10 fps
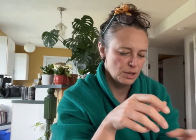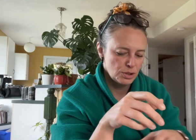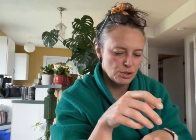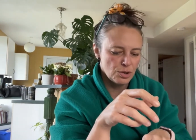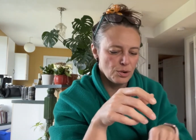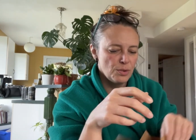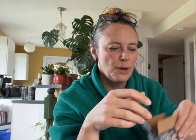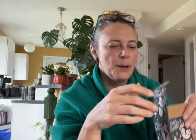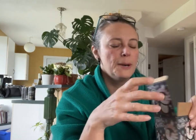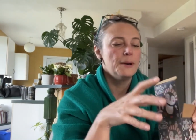
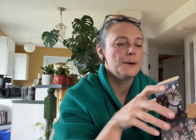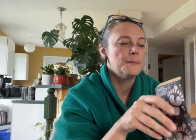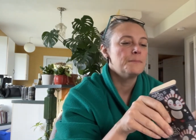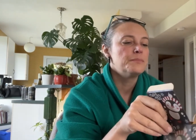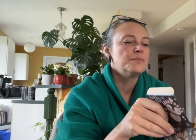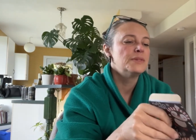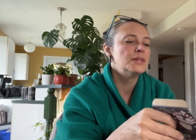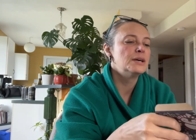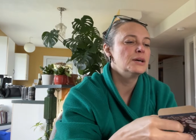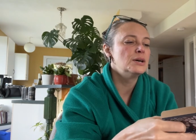So
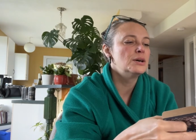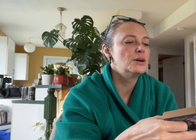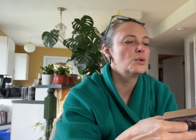the